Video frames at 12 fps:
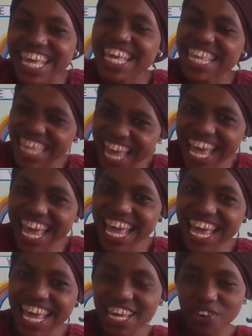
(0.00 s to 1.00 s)

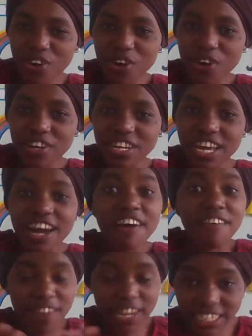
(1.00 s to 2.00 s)
Yay,
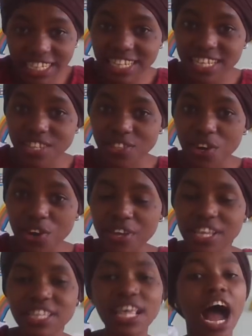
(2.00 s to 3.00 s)
good! Fantasy
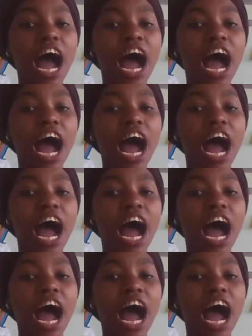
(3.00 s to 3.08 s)
stories